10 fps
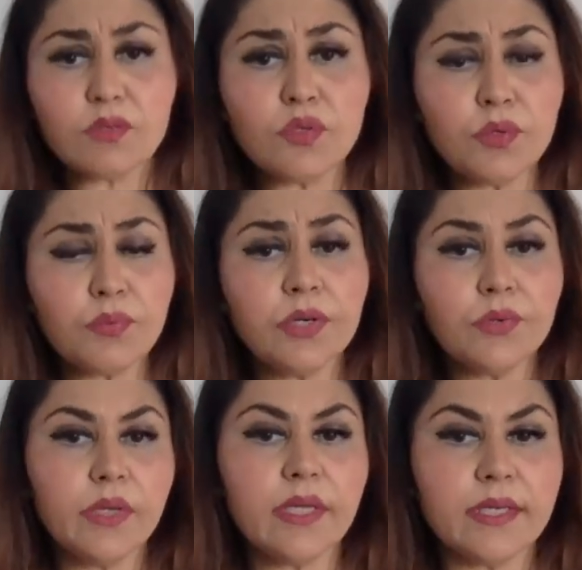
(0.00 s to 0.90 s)
So what we're
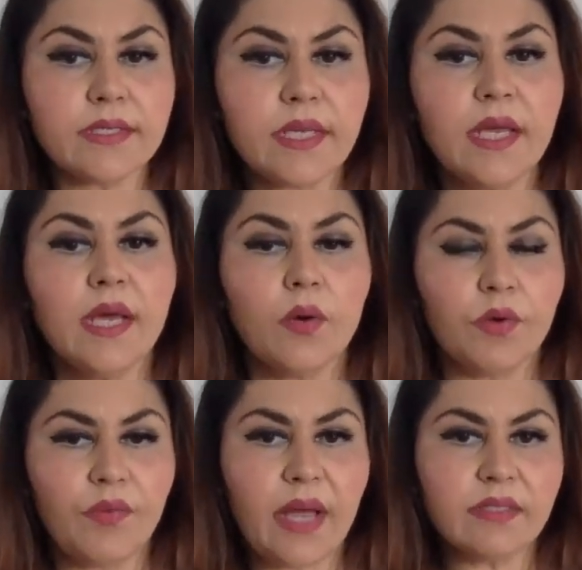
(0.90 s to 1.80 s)
doing is
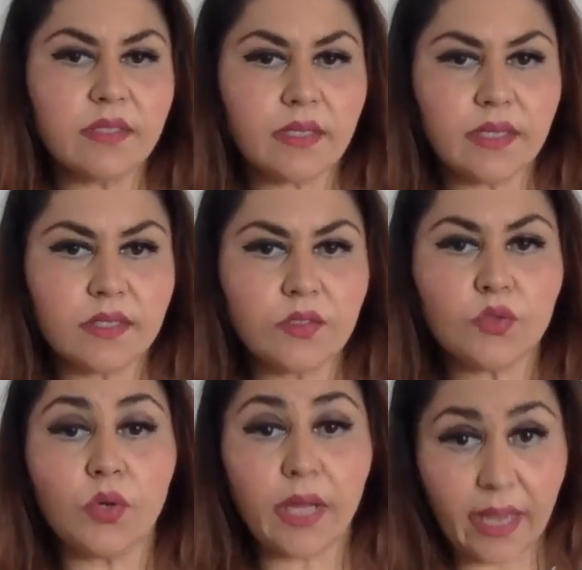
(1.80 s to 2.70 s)
we've asked the kids
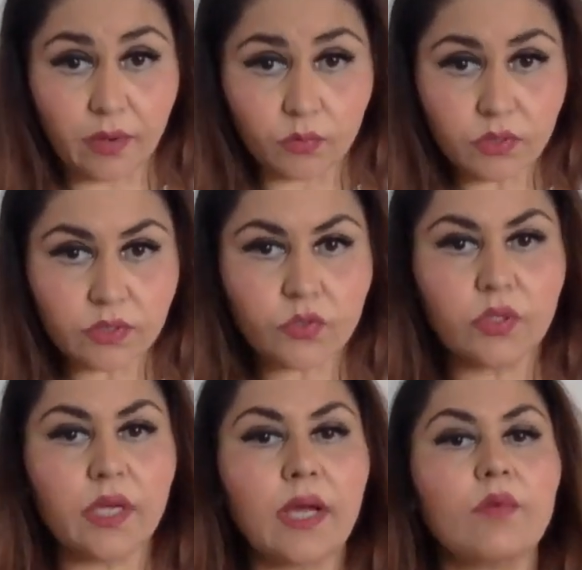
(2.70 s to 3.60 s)
to count. So
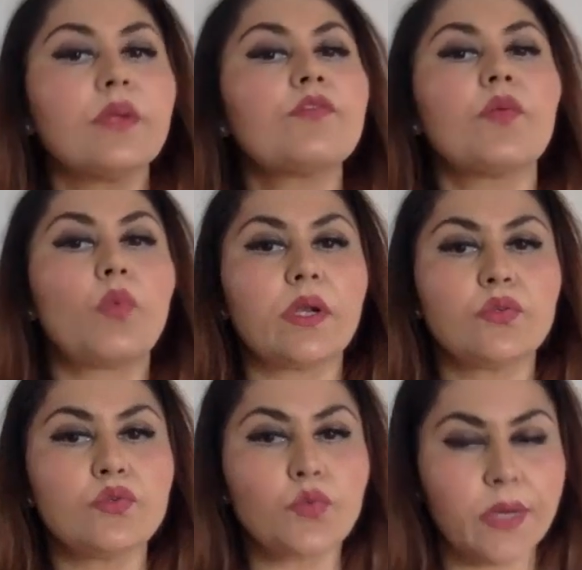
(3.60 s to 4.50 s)
they're counting from 1
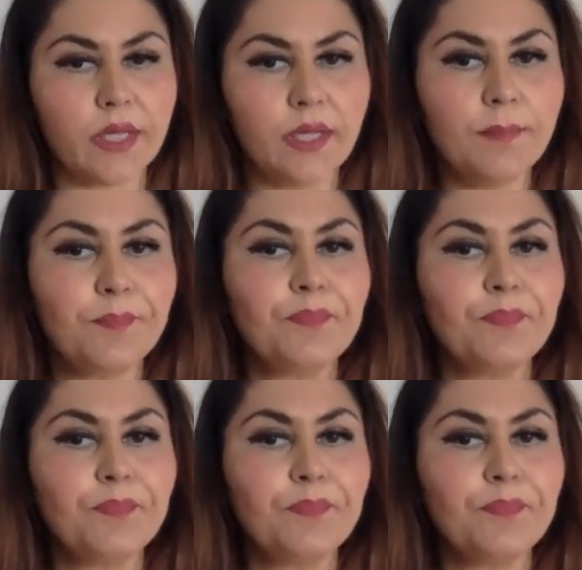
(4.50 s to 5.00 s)
to 20.